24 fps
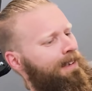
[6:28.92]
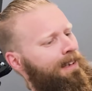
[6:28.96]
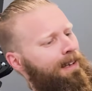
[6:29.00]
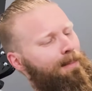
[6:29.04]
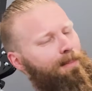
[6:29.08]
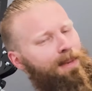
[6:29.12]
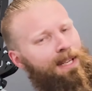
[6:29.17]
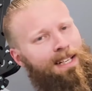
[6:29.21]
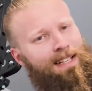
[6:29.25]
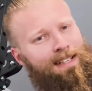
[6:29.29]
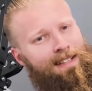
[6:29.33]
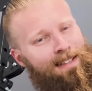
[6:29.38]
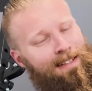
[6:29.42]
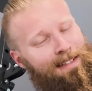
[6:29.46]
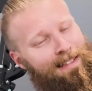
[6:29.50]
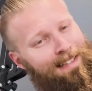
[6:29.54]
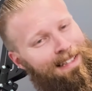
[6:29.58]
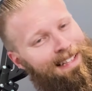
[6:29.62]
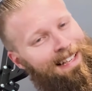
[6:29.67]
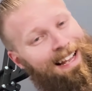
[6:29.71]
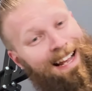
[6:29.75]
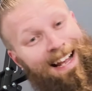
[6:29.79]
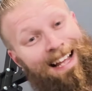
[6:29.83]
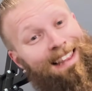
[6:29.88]
I mean,
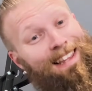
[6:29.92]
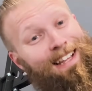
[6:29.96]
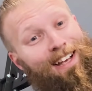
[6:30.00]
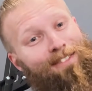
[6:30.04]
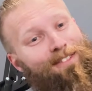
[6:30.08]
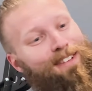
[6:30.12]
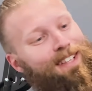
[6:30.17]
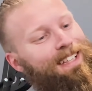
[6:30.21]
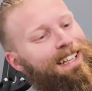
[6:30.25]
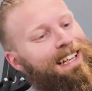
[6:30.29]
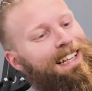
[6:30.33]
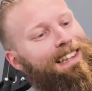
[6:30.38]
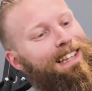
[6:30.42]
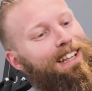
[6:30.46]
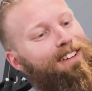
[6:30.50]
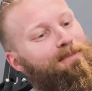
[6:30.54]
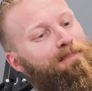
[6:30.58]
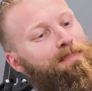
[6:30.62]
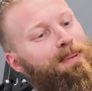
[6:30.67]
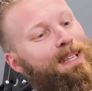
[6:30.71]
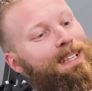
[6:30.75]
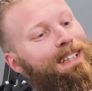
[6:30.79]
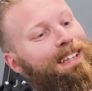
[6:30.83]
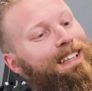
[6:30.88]
I love it. I
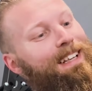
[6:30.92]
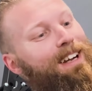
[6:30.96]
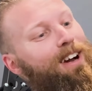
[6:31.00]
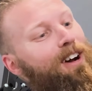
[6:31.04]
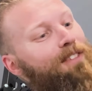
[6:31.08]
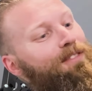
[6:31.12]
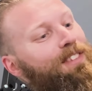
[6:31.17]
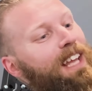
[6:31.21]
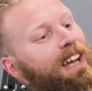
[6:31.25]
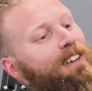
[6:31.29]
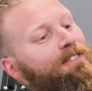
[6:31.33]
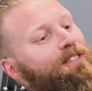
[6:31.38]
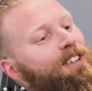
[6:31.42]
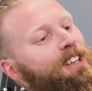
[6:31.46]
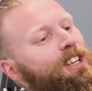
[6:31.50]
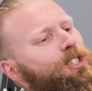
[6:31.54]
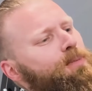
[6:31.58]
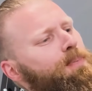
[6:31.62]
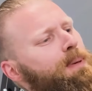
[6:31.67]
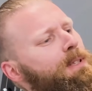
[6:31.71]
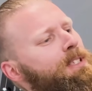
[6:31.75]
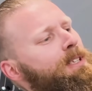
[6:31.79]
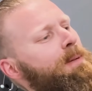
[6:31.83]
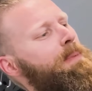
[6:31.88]
love peeling off that finish.
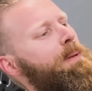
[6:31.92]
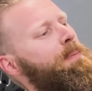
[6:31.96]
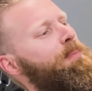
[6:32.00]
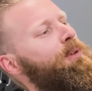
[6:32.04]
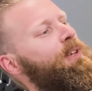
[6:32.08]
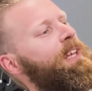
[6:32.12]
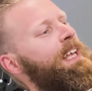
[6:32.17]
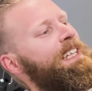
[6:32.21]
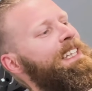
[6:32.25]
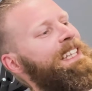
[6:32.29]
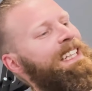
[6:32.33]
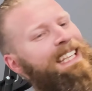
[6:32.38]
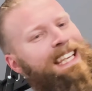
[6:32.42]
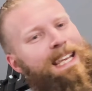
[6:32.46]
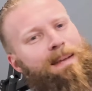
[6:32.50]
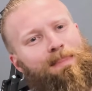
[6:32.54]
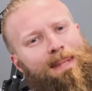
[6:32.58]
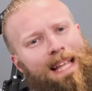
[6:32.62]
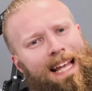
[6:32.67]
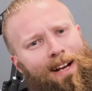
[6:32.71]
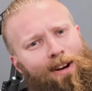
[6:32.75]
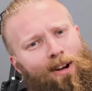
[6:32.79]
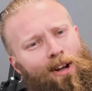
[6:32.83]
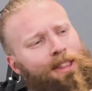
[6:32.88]
Some people like to keep
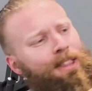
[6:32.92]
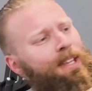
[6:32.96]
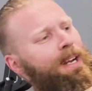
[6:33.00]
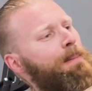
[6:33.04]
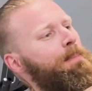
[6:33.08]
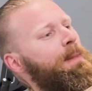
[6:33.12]
that on there.